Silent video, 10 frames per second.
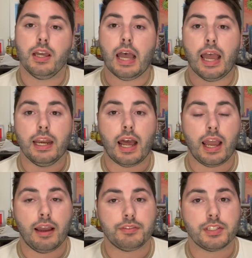And I
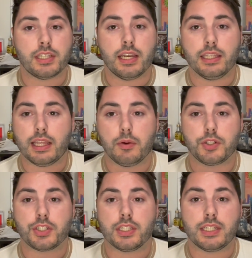have to say that was
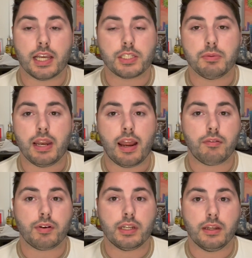just a testament.
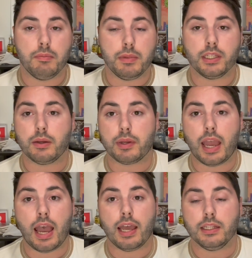Every meal that we
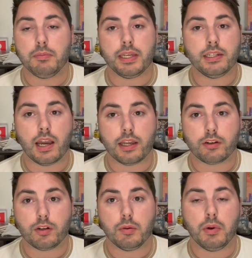had in the main dining
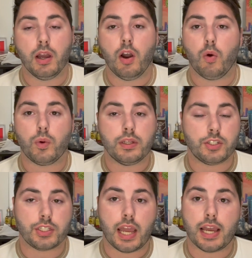room, we
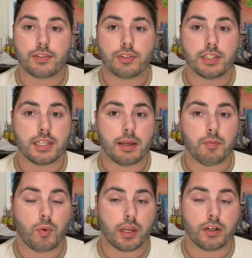just asked for the
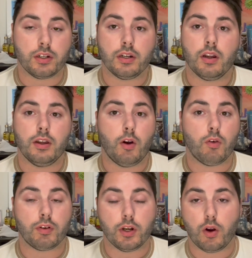same waiter
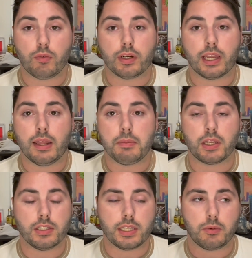over and over again
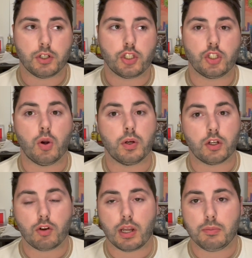because they were so
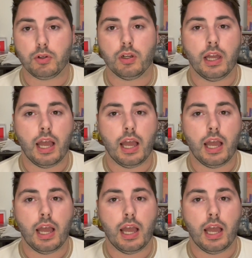incredible.